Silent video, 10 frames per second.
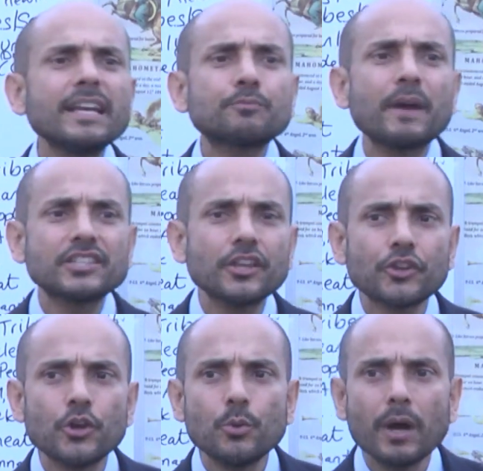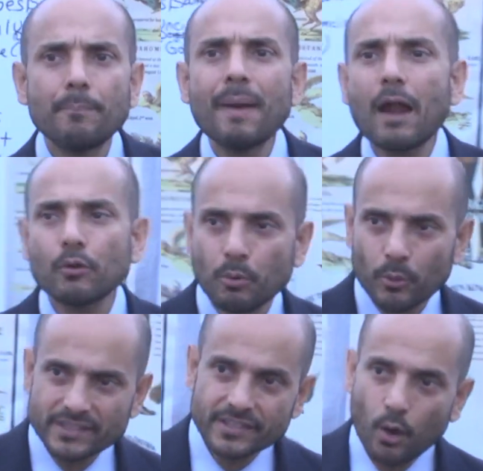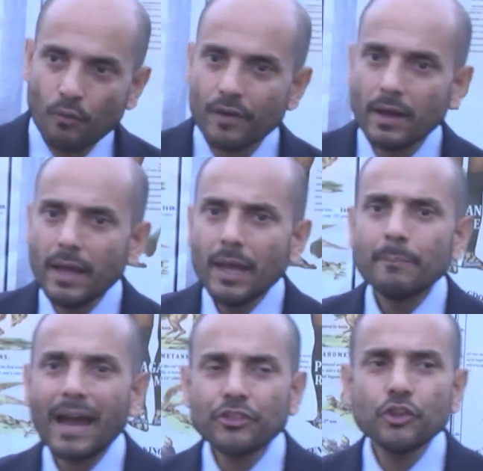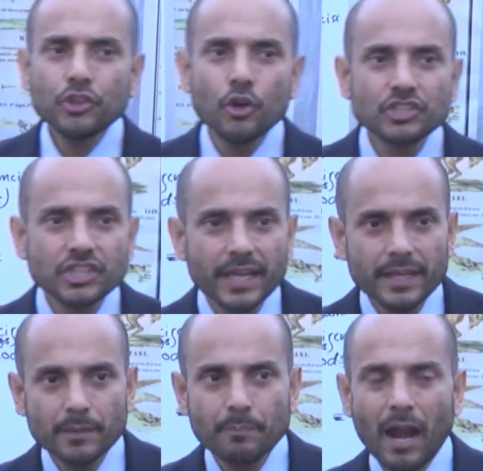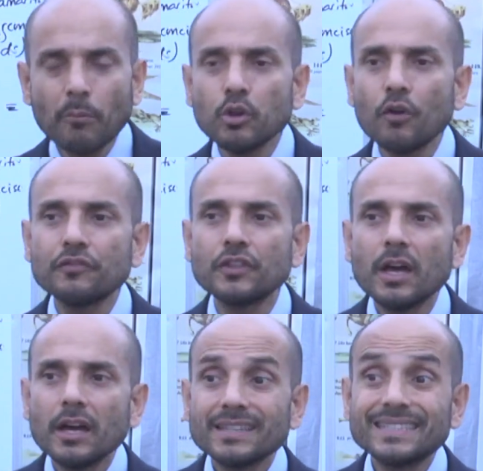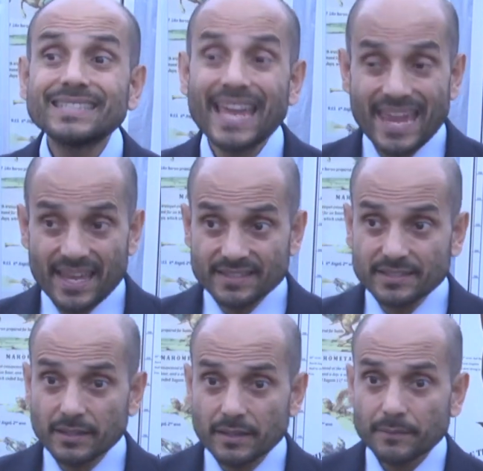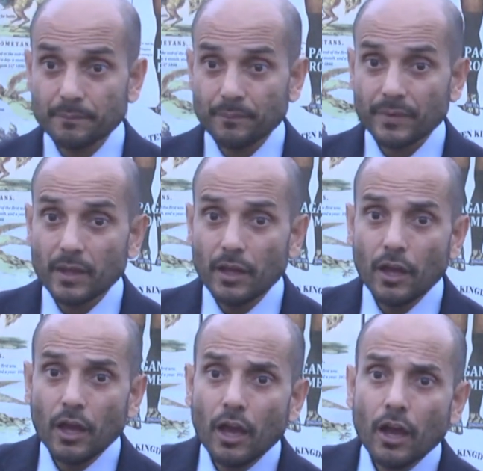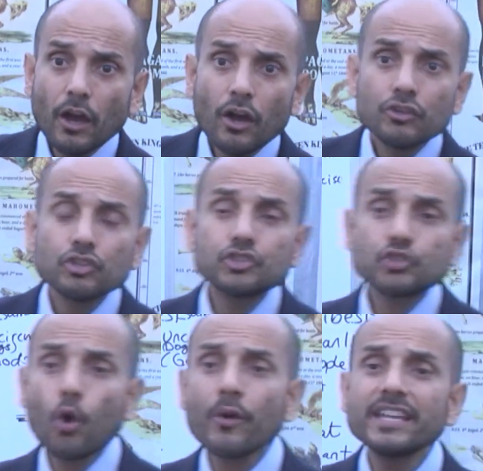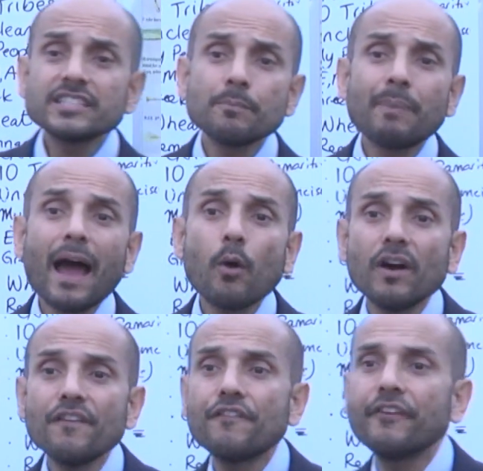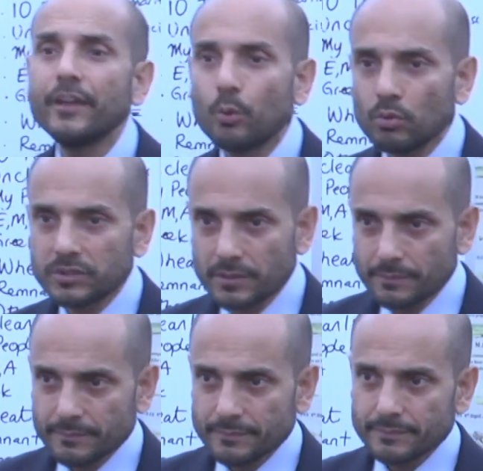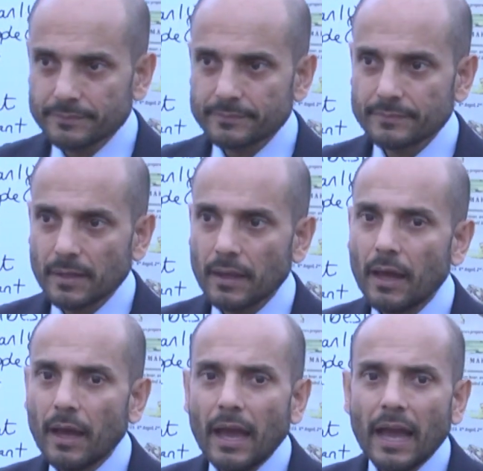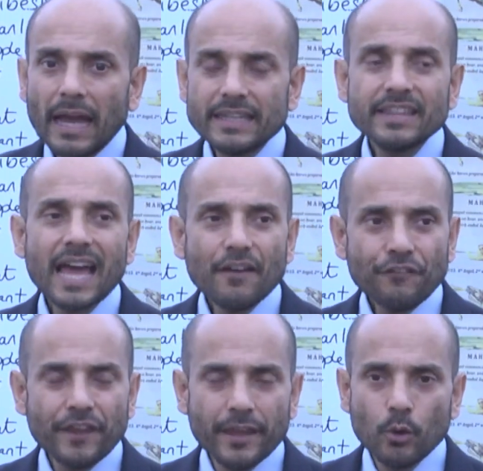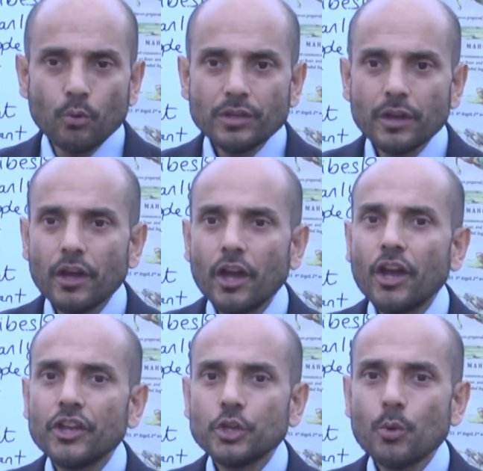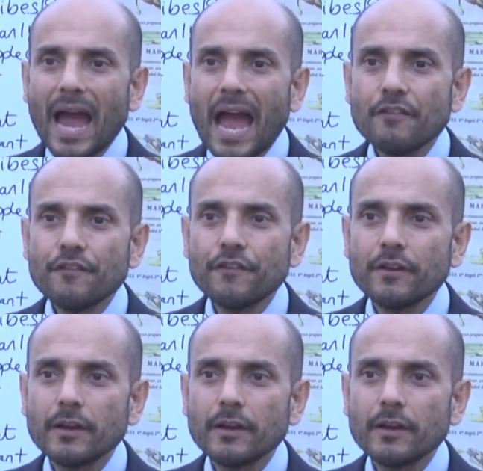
me express it through a parable itself. Matthew 13, the parable of the tares. The story is about a field. And in that field, you have